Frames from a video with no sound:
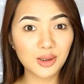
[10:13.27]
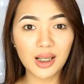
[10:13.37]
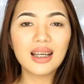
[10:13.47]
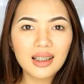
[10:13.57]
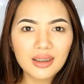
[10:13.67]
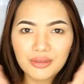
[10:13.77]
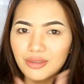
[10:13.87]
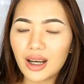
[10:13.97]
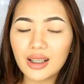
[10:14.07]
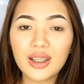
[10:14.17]
So,
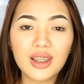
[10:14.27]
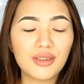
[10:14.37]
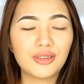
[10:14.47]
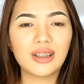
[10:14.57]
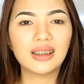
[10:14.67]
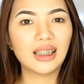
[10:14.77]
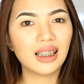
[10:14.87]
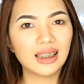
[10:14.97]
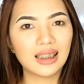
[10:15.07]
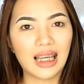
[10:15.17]
very different
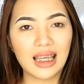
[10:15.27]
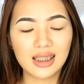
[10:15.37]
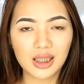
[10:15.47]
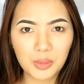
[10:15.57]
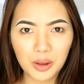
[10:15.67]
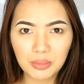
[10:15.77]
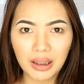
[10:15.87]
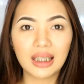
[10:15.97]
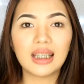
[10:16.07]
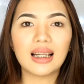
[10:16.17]
talaga guys kapag
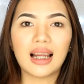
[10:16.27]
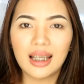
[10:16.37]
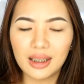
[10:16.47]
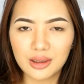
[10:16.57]
may kilay.